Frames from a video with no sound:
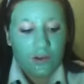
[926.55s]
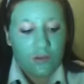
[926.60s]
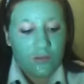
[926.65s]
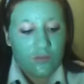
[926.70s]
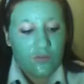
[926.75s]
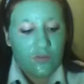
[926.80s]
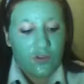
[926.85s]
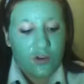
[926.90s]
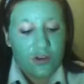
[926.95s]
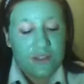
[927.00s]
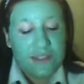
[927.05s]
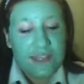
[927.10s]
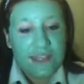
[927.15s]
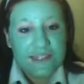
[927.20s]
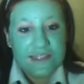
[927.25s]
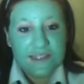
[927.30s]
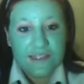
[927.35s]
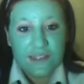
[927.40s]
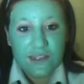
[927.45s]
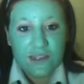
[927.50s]
for a
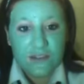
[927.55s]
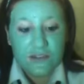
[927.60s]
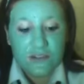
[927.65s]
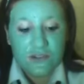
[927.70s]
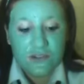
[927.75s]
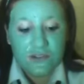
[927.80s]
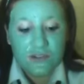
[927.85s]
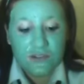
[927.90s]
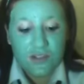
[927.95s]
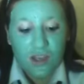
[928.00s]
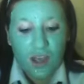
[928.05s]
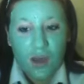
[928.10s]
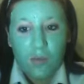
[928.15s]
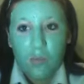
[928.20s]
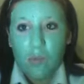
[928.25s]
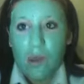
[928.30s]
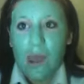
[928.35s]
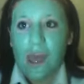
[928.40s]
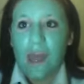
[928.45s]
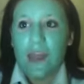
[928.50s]
tester tub,
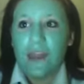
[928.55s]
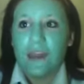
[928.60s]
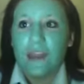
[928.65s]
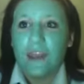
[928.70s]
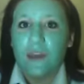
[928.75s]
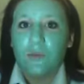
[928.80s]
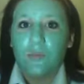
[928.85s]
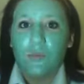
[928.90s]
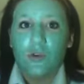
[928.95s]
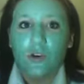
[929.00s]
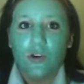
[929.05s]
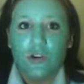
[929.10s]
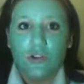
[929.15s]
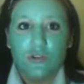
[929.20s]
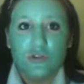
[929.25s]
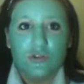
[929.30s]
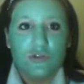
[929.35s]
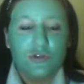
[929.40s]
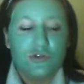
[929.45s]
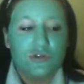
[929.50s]
and it
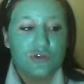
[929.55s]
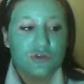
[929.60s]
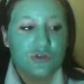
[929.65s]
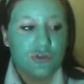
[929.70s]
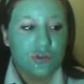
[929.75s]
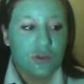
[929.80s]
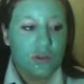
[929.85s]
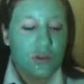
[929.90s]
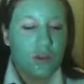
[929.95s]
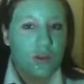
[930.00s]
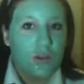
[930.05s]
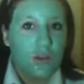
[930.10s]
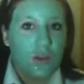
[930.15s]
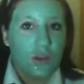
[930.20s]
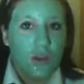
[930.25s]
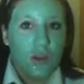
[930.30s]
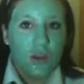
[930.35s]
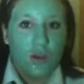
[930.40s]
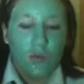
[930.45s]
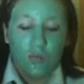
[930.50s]
was
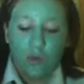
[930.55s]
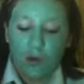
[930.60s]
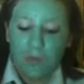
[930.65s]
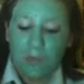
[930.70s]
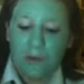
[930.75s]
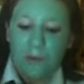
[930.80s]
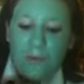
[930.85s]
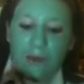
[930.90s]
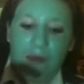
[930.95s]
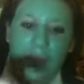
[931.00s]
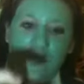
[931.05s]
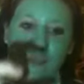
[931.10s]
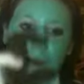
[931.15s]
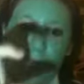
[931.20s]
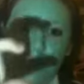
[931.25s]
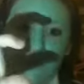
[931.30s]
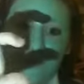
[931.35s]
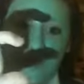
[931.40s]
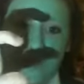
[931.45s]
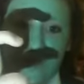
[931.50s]
probably about
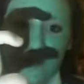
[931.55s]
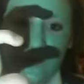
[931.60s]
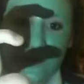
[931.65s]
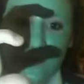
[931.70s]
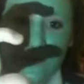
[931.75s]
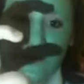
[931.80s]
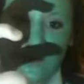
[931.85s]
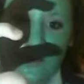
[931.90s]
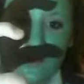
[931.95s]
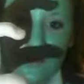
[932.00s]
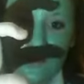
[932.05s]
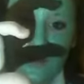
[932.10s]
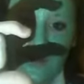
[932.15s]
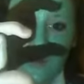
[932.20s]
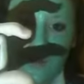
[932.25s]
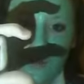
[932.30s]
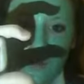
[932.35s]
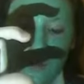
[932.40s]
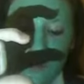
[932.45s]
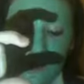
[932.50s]
that big,
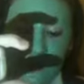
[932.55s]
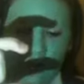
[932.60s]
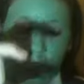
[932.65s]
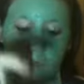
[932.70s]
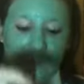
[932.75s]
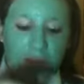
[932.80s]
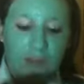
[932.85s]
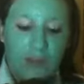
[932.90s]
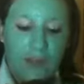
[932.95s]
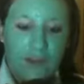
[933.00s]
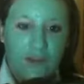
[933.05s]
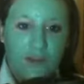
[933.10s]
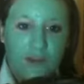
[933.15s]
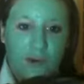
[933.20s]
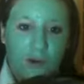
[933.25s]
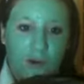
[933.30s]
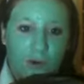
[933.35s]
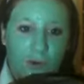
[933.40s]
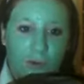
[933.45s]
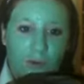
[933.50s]
about that
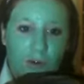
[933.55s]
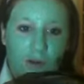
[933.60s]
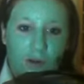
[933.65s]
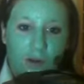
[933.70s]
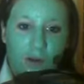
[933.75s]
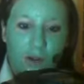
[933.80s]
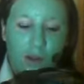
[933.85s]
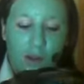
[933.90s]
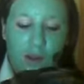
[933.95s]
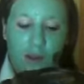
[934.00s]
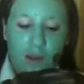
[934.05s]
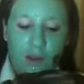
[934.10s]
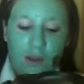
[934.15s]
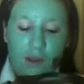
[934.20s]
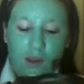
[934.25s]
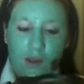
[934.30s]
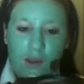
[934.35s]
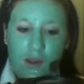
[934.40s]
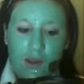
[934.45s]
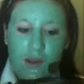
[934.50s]
tall,
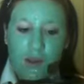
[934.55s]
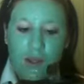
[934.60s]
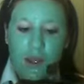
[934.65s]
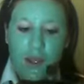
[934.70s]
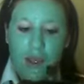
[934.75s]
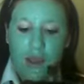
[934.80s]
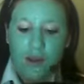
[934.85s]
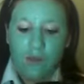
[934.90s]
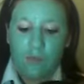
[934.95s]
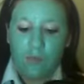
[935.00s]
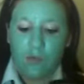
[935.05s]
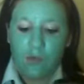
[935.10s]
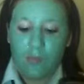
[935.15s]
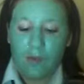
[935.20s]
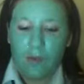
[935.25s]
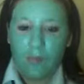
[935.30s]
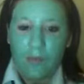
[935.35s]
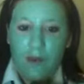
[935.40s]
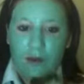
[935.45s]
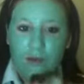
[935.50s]
and
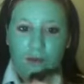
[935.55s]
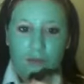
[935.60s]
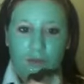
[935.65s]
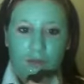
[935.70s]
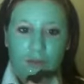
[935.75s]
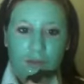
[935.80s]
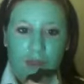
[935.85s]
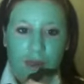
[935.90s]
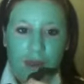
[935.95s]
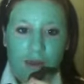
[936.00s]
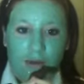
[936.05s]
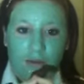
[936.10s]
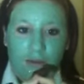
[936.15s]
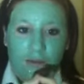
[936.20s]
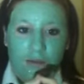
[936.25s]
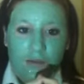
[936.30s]
probably about that,